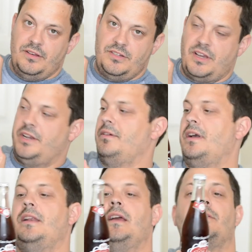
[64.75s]
Johnnie
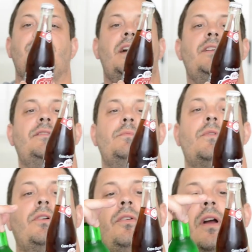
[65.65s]
Ryan has kind of a
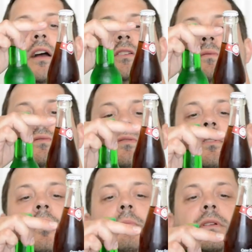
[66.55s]
more gradual
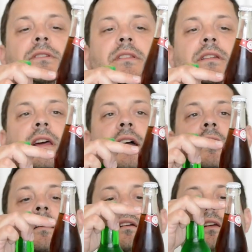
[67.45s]
slope into the
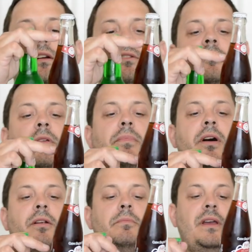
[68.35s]
neck here from the
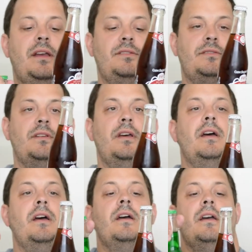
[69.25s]
bottle base,
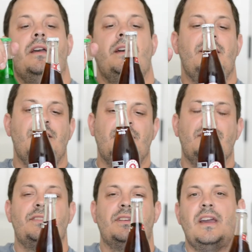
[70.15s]
and it just
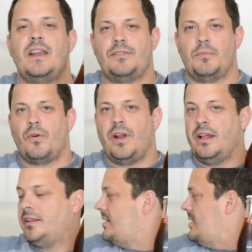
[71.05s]
gives it kind of a more
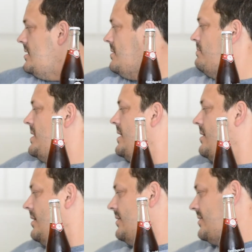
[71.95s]
elegant
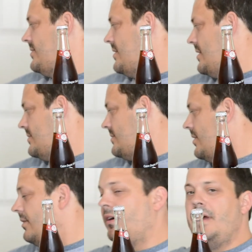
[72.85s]
appearance. And
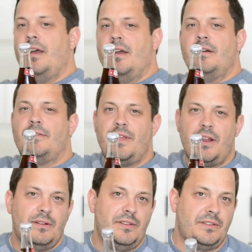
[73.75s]
so for
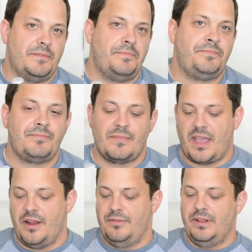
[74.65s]
that reason,
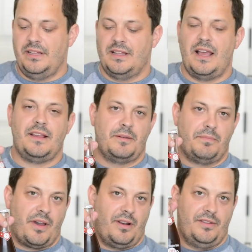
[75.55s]
I really like the
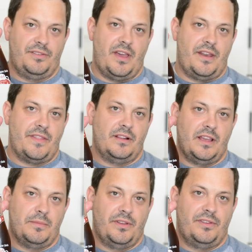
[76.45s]
bottle design and the
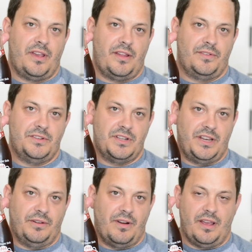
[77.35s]
label design for
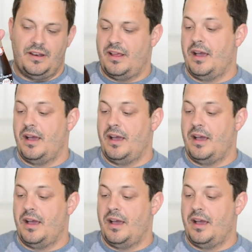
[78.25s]
Johnnie Ryan.